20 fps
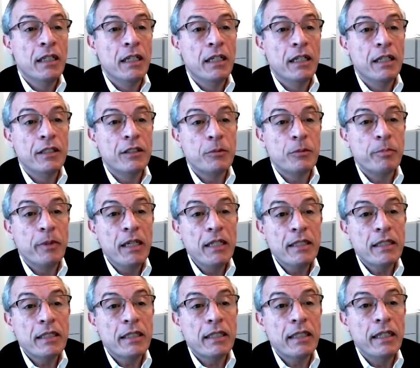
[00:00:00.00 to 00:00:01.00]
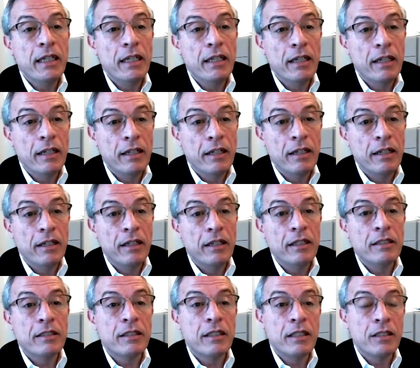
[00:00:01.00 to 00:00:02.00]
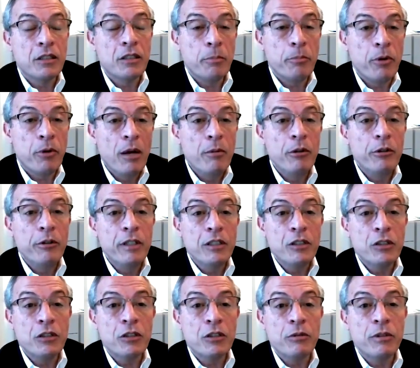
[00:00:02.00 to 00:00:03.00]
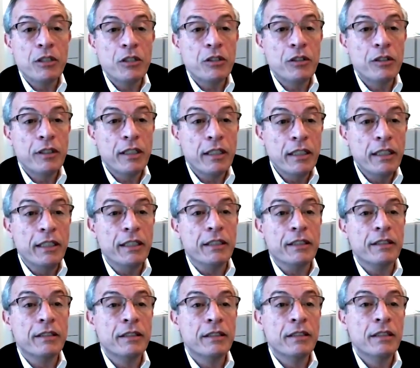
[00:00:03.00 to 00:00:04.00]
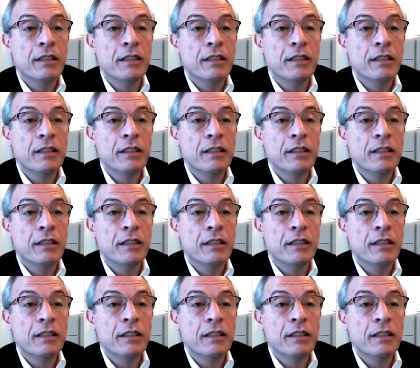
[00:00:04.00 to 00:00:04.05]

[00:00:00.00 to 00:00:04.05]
It's basically, is the primary research question clear?